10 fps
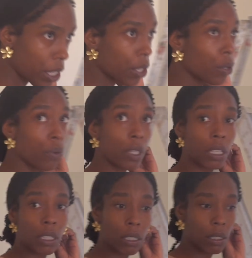
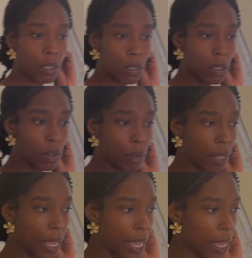units
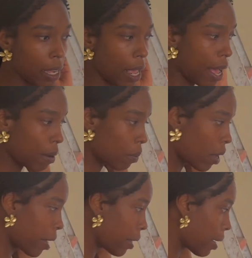and hot
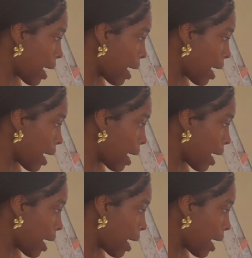water,